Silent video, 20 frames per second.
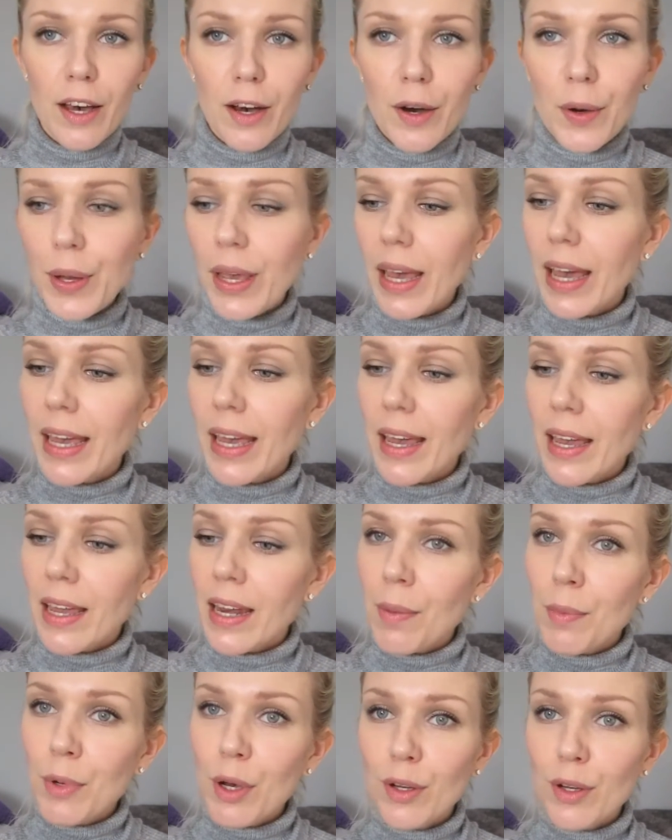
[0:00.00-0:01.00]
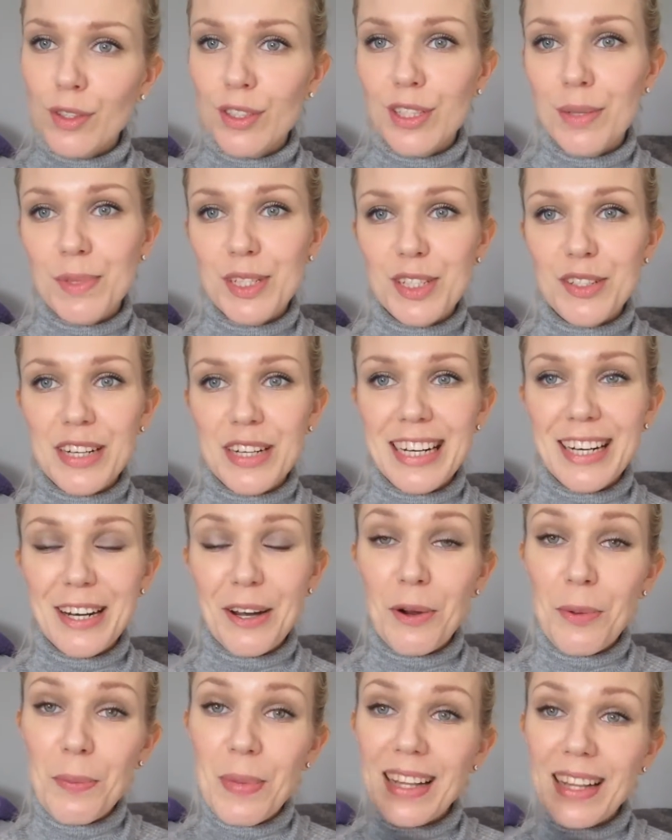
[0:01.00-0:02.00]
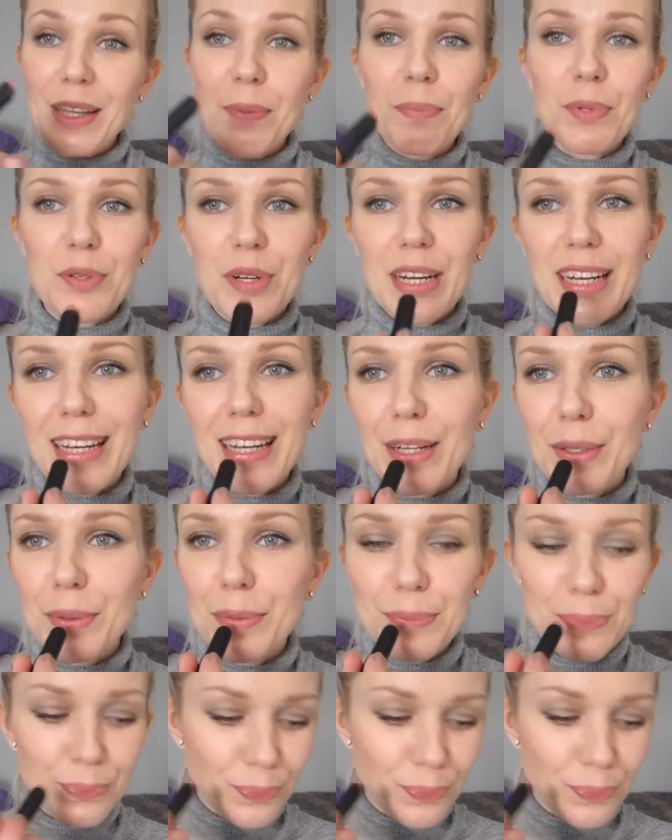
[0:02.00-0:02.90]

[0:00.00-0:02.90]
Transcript: Okay, and I'm going to demonstrate it on my lips right now.